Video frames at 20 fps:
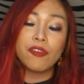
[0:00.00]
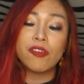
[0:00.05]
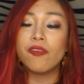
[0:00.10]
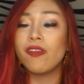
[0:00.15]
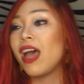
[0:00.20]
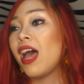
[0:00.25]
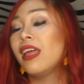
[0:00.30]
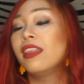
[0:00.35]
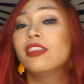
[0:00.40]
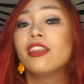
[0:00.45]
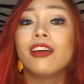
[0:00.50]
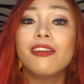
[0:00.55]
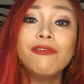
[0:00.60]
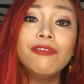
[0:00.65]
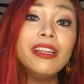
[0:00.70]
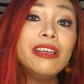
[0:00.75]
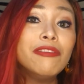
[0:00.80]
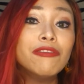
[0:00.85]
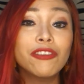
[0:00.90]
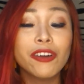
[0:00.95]
You have
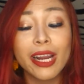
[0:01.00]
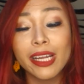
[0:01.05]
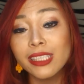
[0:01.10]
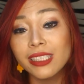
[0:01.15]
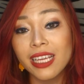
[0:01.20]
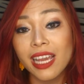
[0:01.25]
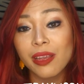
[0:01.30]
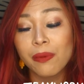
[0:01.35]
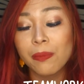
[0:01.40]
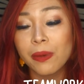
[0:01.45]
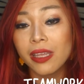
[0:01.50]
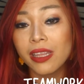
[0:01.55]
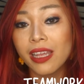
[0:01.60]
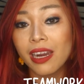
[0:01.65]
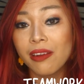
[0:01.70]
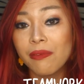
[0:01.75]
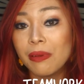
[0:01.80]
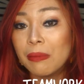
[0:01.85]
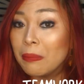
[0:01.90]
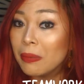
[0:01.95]
lovely friends like me
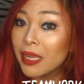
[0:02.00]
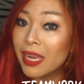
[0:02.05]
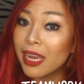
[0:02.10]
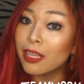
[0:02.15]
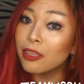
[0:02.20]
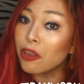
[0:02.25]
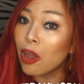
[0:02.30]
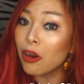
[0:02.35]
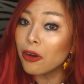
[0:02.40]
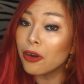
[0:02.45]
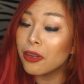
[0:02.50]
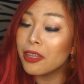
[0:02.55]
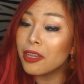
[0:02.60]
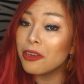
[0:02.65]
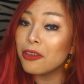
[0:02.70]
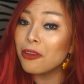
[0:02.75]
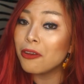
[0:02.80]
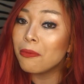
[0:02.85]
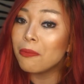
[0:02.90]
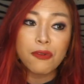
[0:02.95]
that have been playing longer
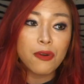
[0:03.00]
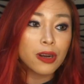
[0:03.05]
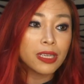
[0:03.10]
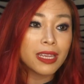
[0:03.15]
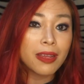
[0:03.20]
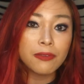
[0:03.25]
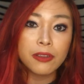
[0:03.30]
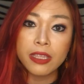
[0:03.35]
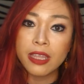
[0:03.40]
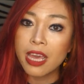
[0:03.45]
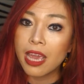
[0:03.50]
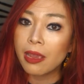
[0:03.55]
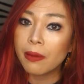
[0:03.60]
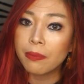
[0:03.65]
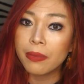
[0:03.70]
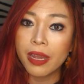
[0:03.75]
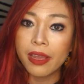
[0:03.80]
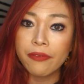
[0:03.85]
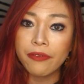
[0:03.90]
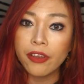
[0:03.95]
than you. Of course, I have to
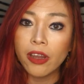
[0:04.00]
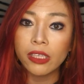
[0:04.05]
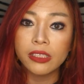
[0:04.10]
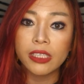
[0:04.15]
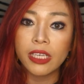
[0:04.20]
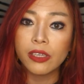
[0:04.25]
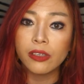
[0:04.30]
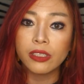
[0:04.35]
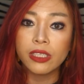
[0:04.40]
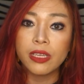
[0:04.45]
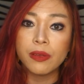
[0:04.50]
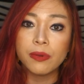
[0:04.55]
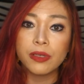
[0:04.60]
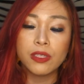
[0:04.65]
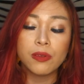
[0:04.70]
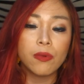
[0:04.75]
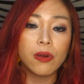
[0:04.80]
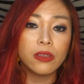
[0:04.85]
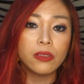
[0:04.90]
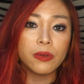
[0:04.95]
thank my fiance because he
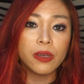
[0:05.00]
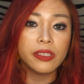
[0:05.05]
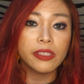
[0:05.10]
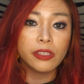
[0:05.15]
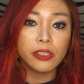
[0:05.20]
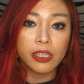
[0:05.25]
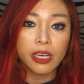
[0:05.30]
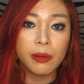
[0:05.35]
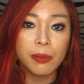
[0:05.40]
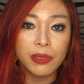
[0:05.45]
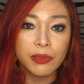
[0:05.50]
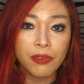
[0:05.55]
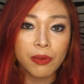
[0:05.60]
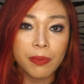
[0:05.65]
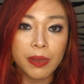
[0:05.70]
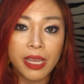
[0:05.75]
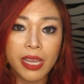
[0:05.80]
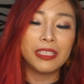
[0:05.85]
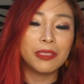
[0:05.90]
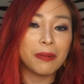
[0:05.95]
was the one doing the tournaments for
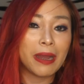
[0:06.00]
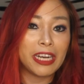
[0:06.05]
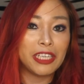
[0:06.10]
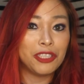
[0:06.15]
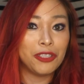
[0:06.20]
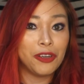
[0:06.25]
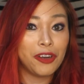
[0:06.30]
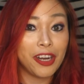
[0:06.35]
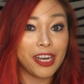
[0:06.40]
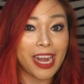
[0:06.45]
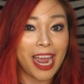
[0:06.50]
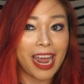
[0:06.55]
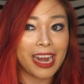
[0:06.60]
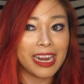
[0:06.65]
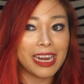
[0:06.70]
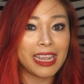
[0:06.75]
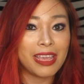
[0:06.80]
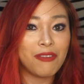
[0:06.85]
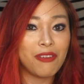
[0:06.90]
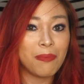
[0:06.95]
me. He's my sugar
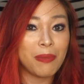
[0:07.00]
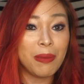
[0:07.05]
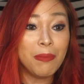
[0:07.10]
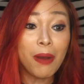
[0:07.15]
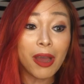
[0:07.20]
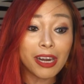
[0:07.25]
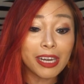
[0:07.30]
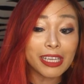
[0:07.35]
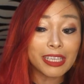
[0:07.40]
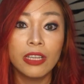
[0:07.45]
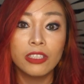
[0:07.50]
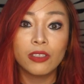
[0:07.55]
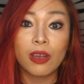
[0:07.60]
daddy and giving me money.